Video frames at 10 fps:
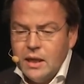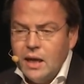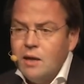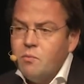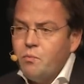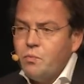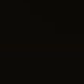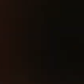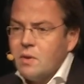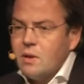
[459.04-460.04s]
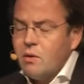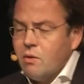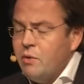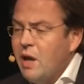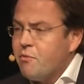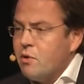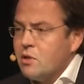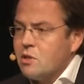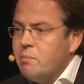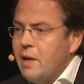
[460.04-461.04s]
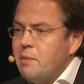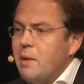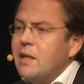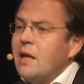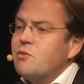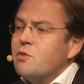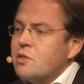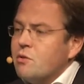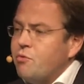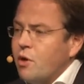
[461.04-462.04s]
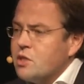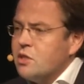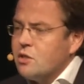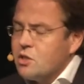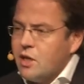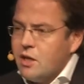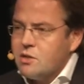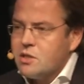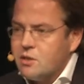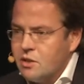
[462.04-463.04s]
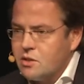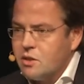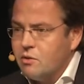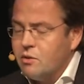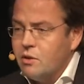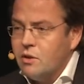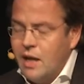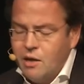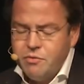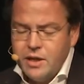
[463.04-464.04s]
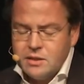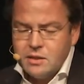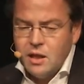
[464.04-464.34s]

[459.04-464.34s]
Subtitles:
And we have also made by the entrance and functional stairs and also an elevator,